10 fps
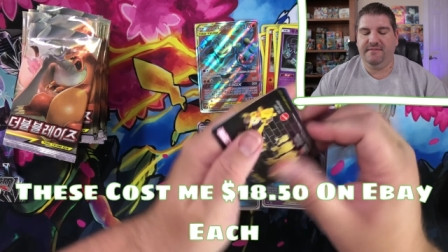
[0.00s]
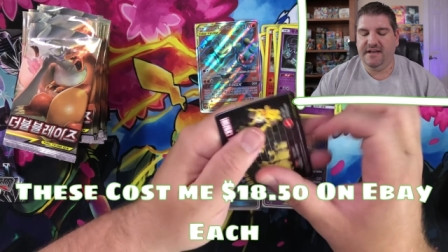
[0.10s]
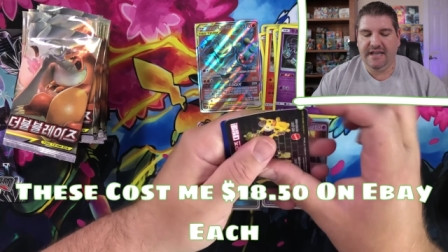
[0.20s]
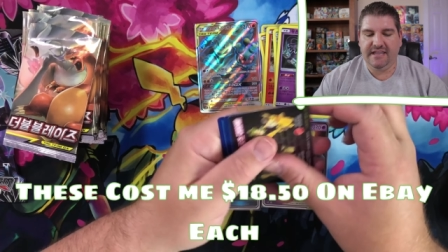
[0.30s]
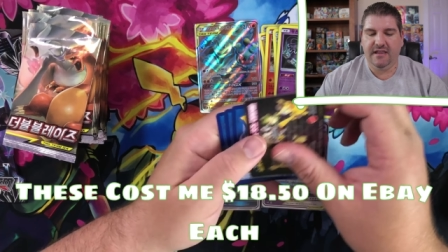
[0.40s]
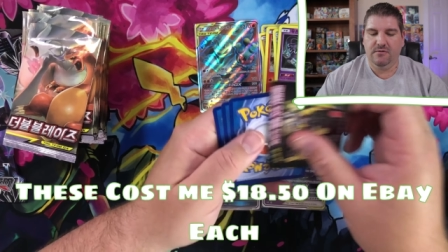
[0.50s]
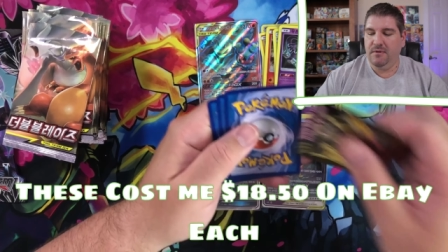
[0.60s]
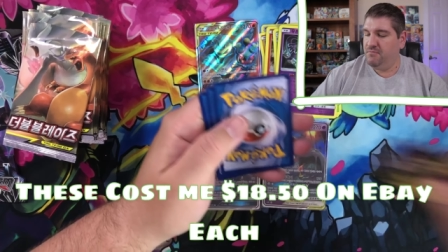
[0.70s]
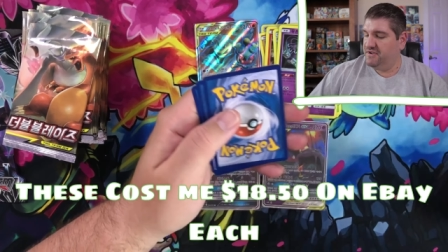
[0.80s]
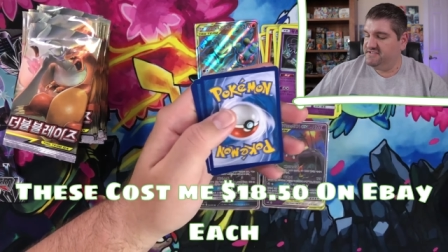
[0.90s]
I can't
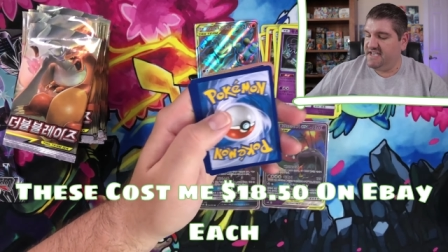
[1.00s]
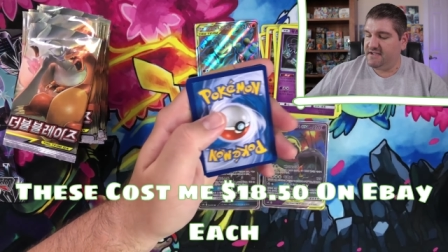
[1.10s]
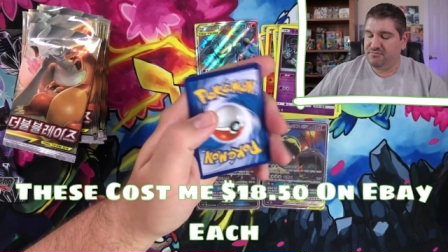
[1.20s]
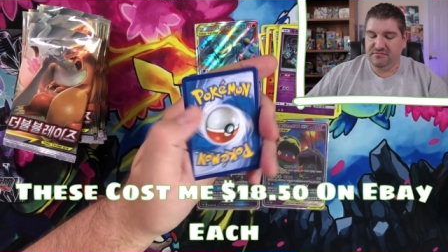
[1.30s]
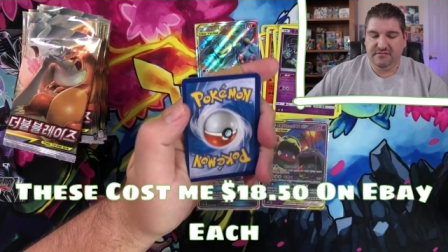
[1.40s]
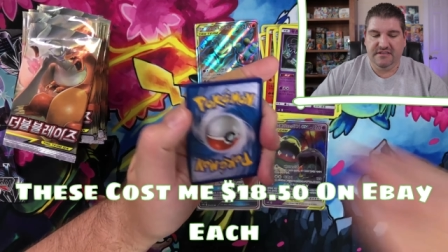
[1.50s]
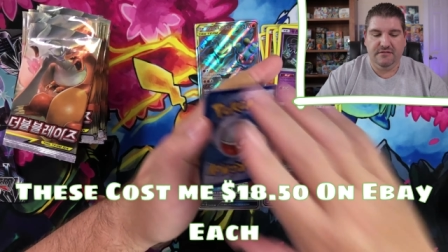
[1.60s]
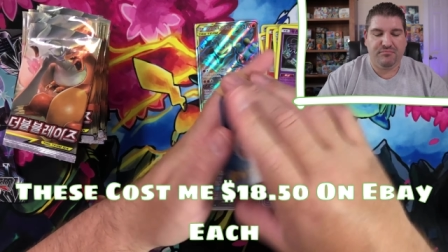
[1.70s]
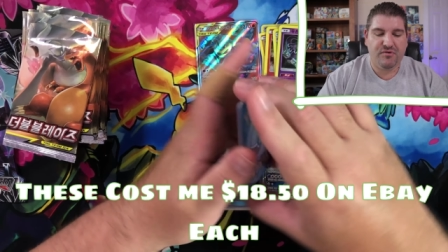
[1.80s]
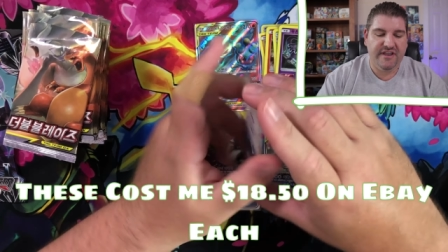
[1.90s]
remember exactly
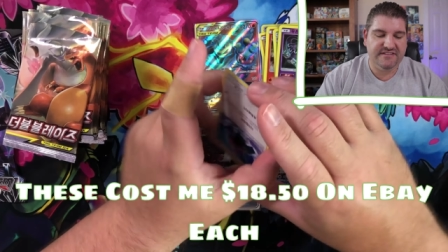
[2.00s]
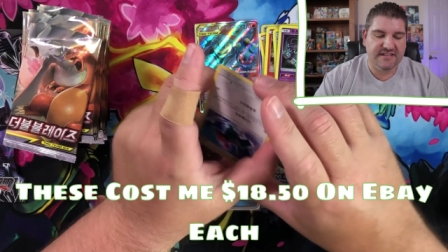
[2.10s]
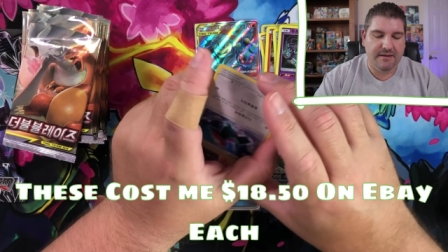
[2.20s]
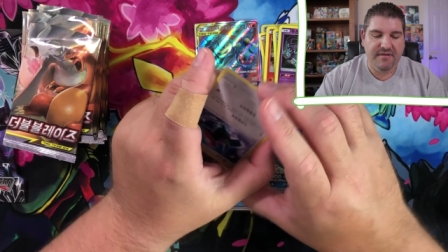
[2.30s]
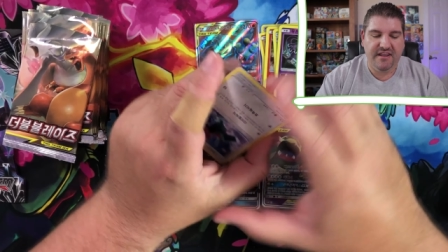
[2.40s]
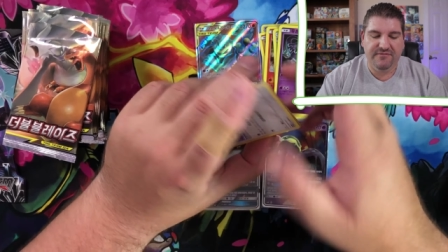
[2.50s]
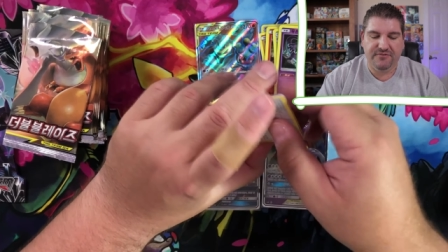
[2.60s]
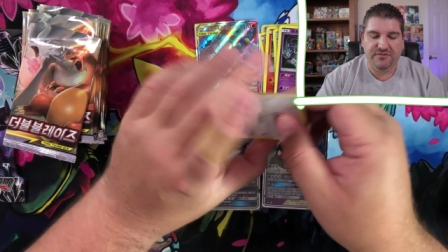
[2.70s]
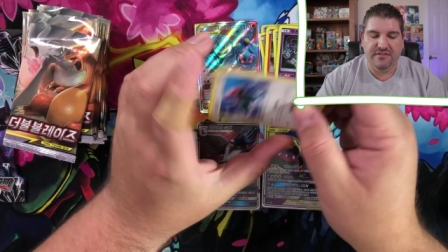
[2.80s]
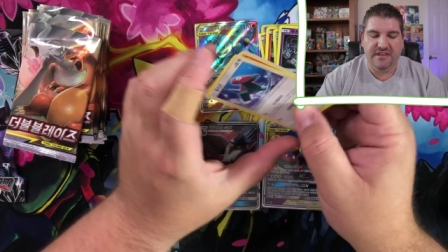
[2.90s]
the price that I paid
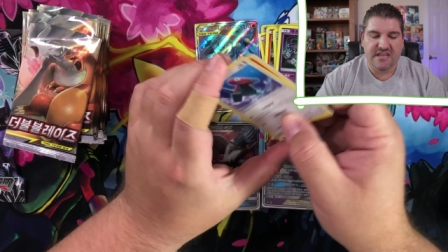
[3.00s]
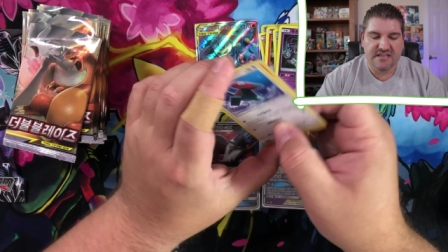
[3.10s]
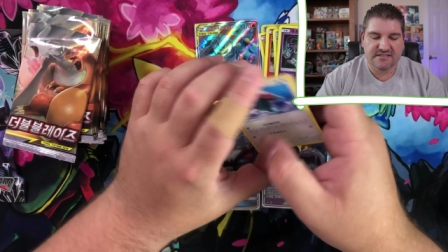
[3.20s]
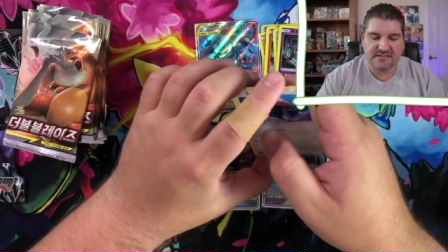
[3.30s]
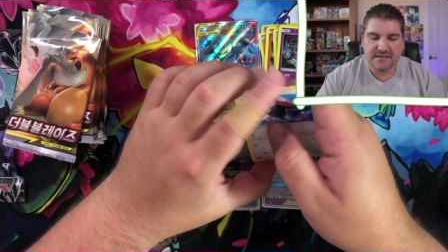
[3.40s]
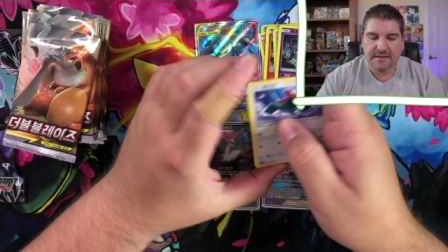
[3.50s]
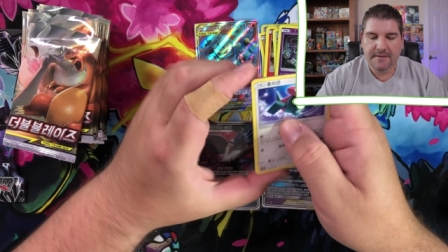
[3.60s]
for these,